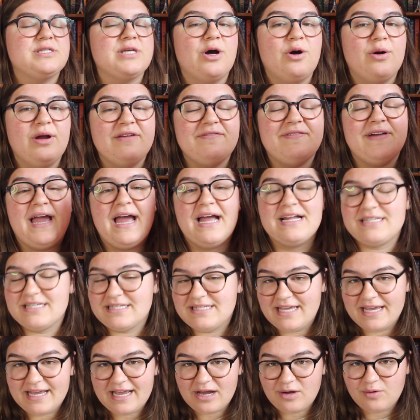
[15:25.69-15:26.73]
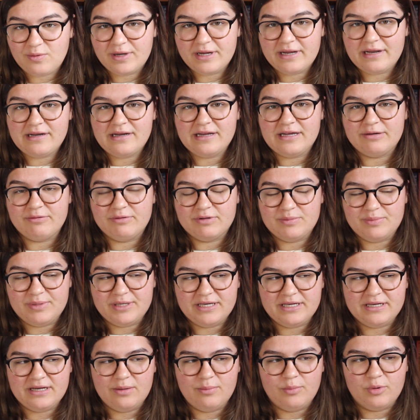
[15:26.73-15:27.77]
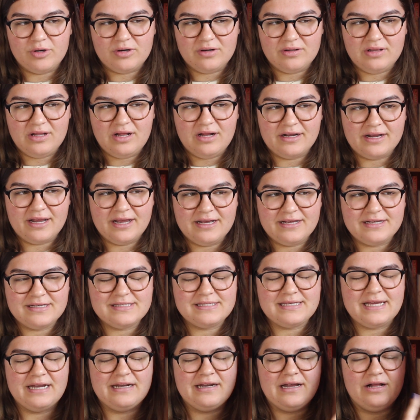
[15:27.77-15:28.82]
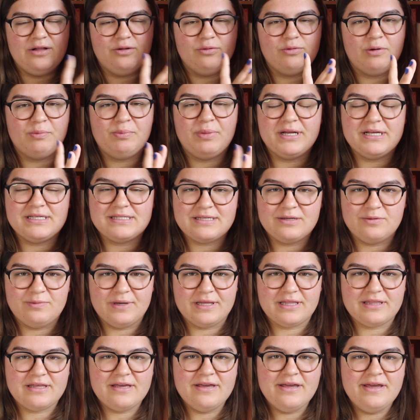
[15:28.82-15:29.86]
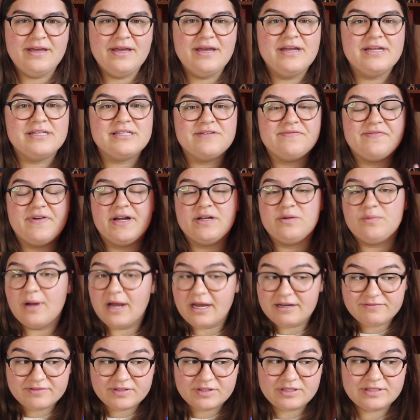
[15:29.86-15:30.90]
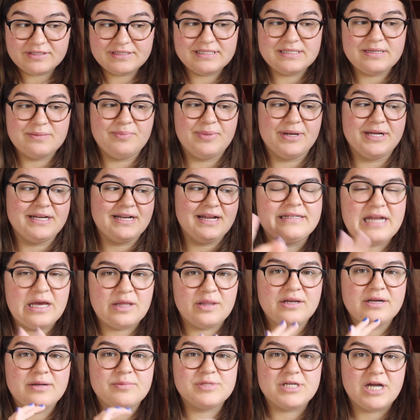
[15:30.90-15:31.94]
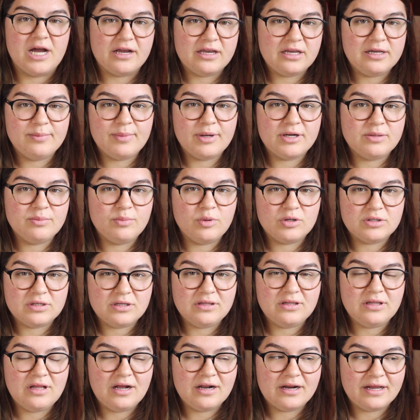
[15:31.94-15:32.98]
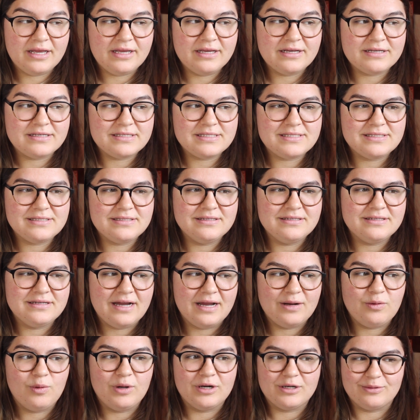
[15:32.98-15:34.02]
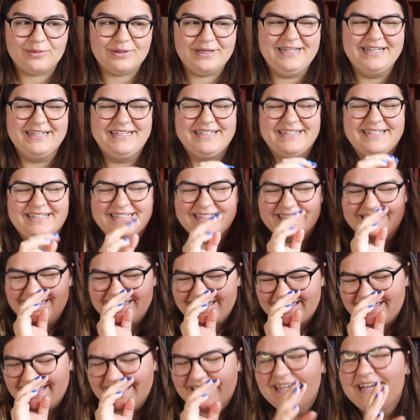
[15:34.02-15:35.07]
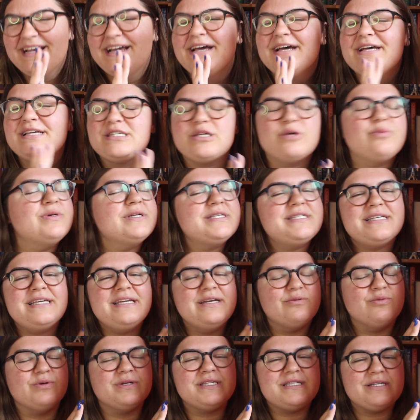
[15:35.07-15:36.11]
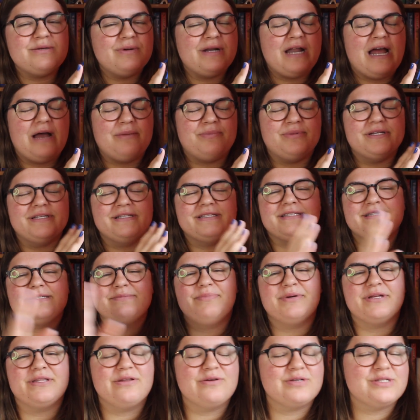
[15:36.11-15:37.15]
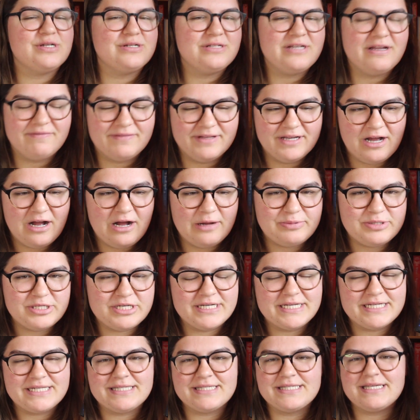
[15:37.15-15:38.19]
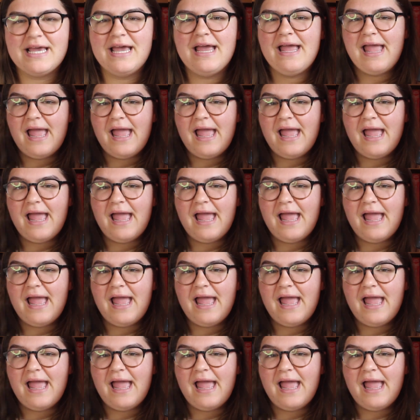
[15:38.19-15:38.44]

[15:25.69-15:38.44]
So if I had to take out one, it would be Immortal Longings, and I'll replace it with Divine Rivals. But now that I'm talking about Immortal Longings, I want to read it. So we'll see what happens, but those are definitely options.